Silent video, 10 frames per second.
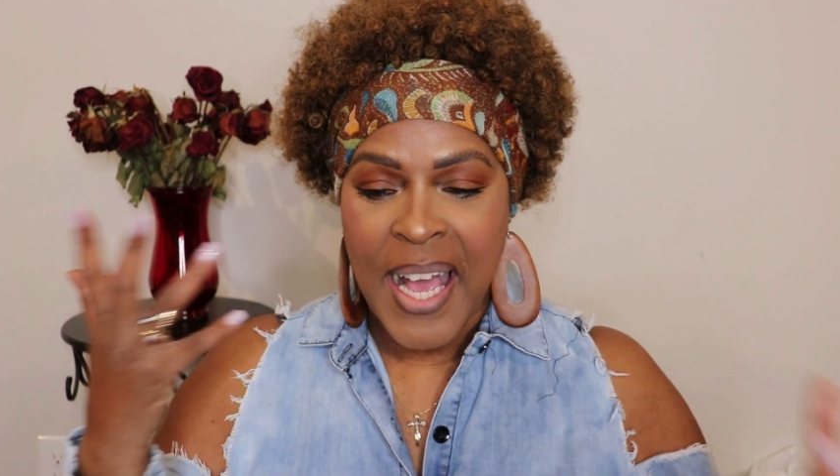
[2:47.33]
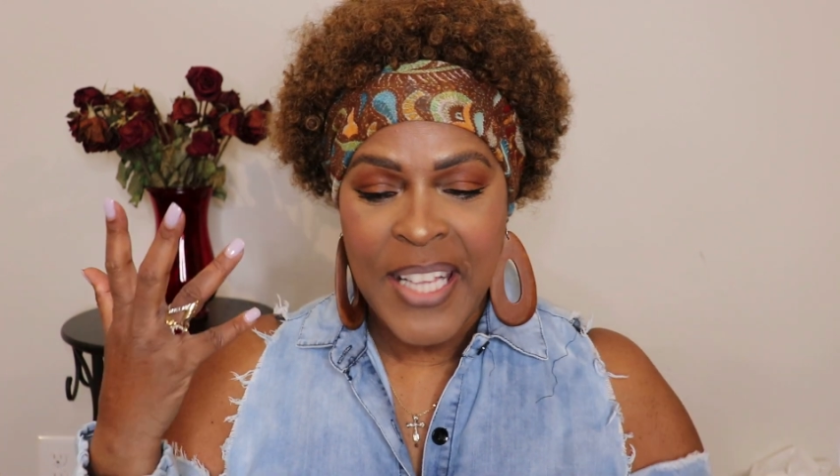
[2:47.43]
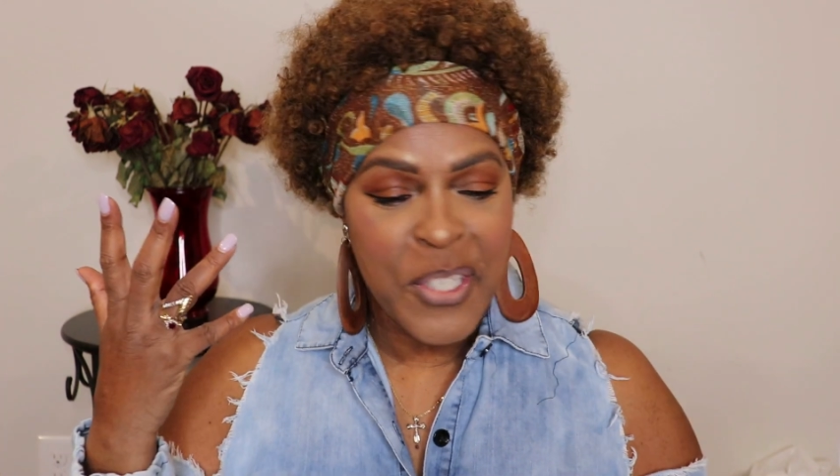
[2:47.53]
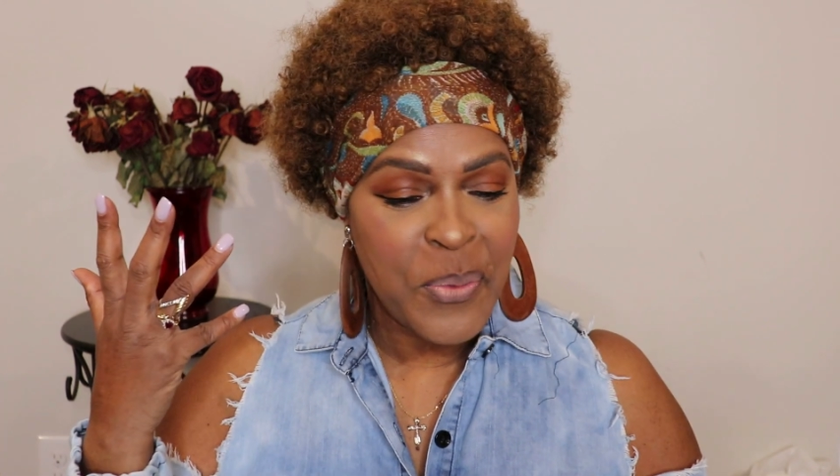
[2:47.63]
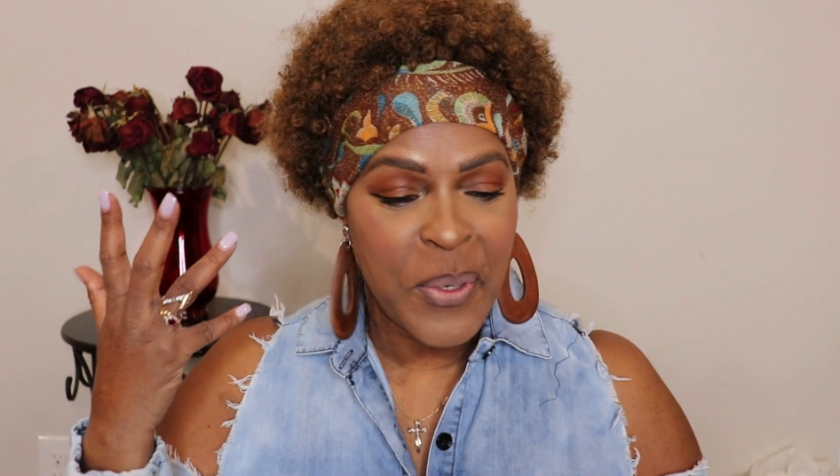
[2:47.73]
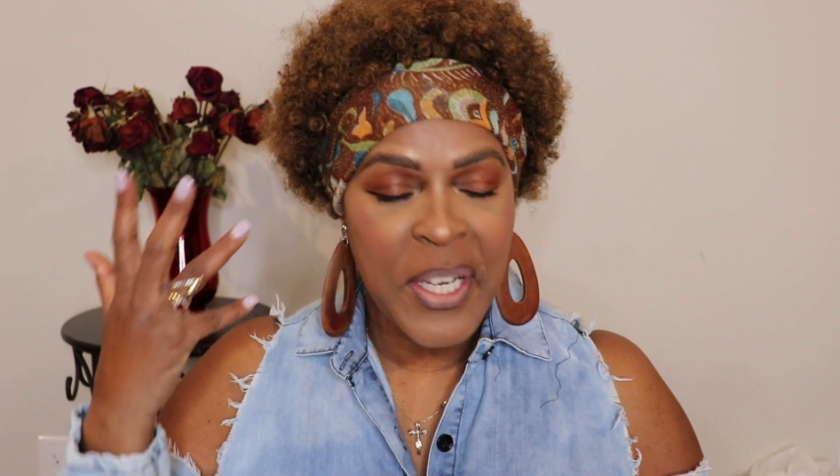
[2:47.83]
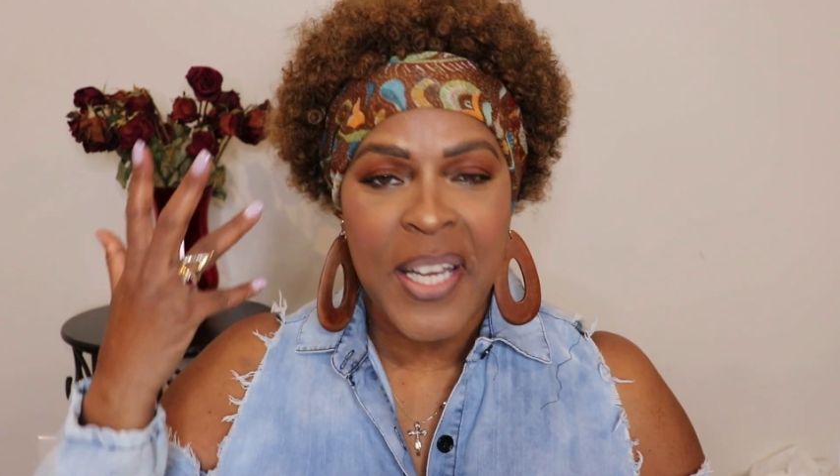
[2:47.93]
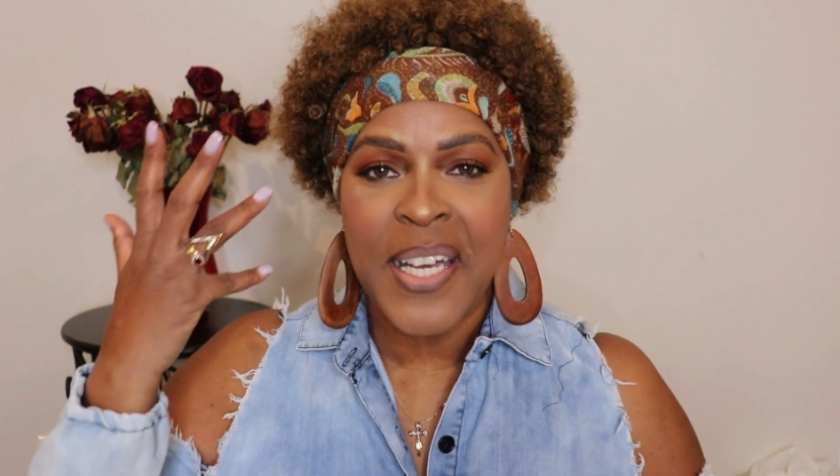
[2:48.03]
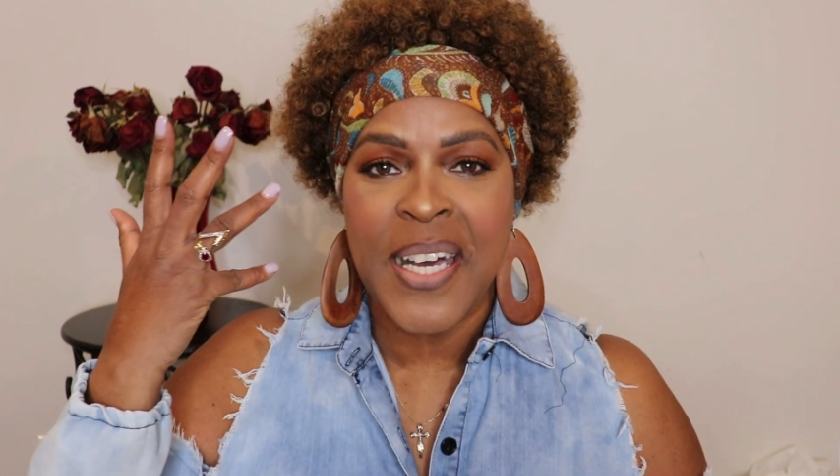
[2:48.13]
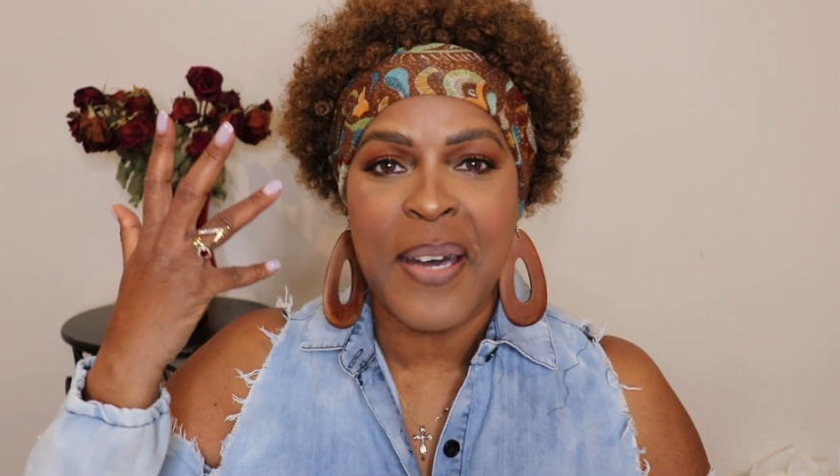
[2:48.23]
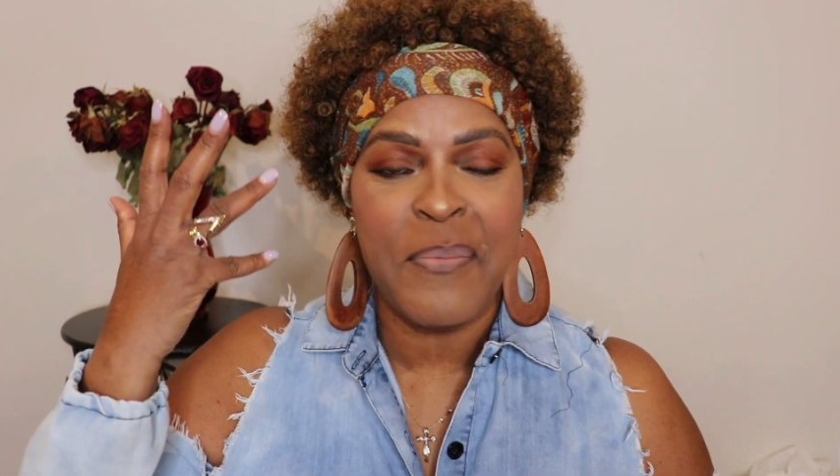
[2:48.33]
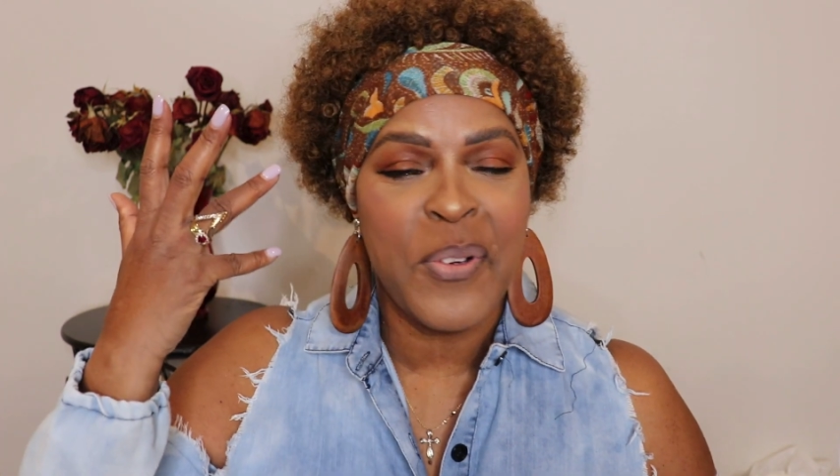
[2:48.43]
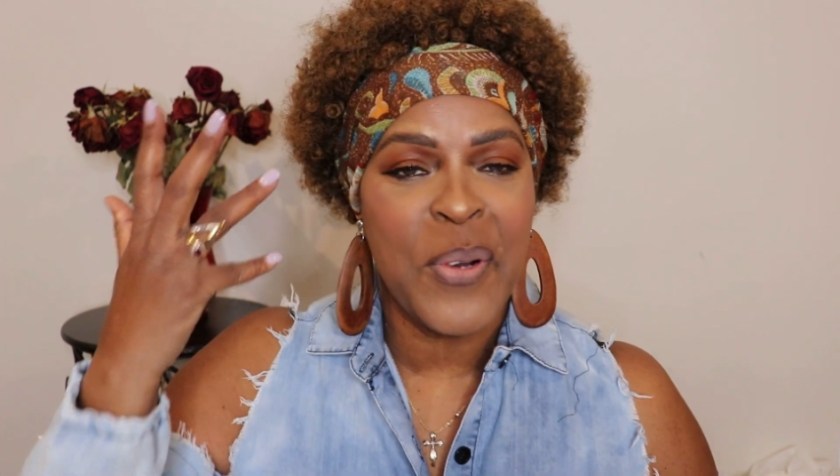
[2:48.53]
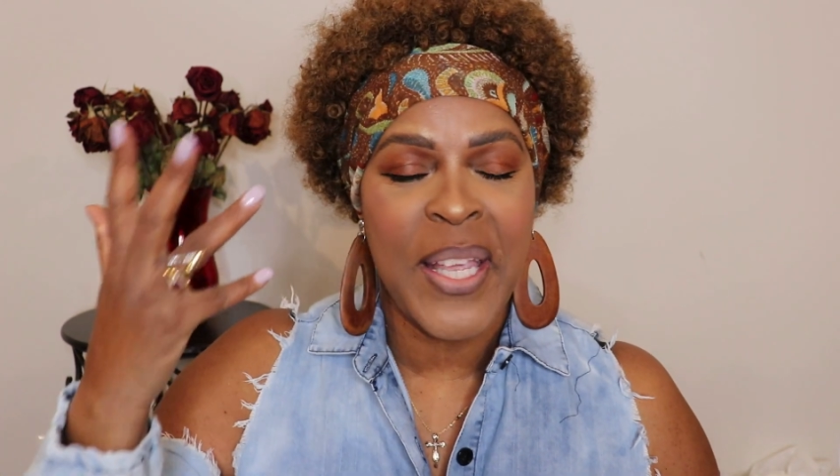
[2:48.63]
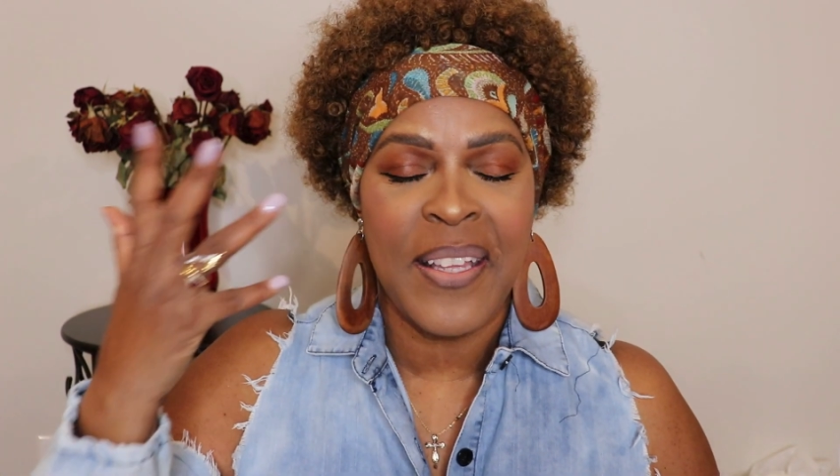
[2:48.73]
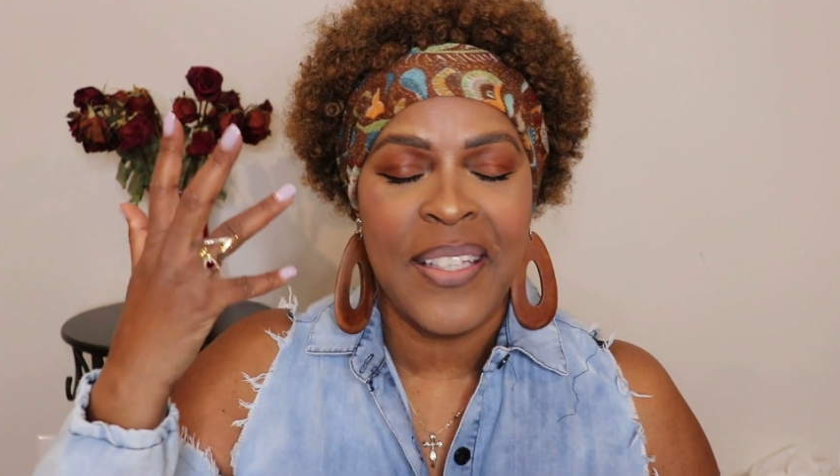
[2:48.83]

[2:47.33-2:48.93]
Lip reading: I just want to